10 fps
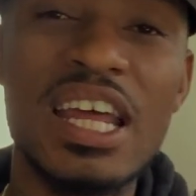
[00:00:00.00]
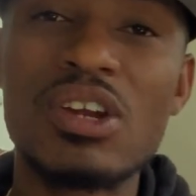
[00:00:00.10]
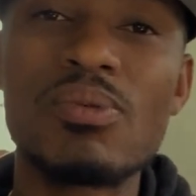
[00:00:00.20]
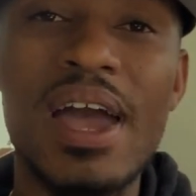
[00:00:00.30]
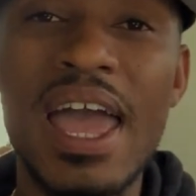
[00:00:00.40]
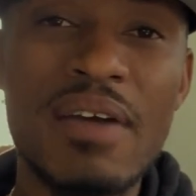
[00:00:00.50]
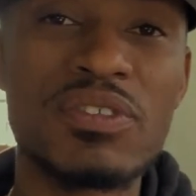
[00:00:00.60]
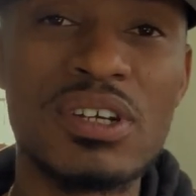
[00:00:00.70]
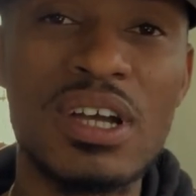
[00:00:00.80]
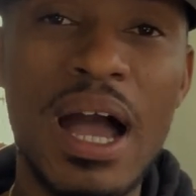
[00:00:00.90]
I don't have
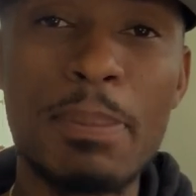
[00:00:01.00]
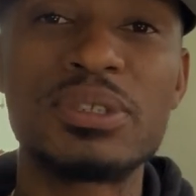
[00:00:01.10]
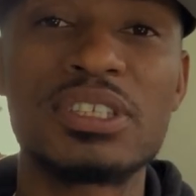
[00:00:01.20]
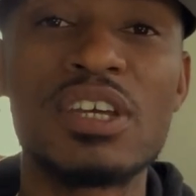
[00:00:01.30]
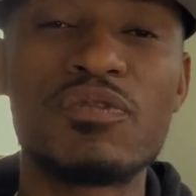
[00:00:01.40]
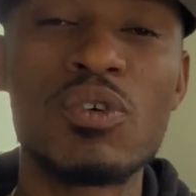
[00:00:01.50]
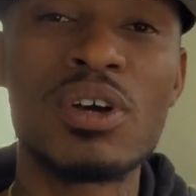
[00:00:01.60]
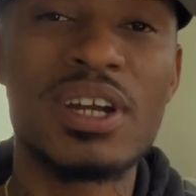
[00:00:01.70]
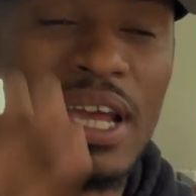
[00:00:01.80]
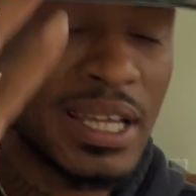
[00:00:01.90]
to compensate for and that I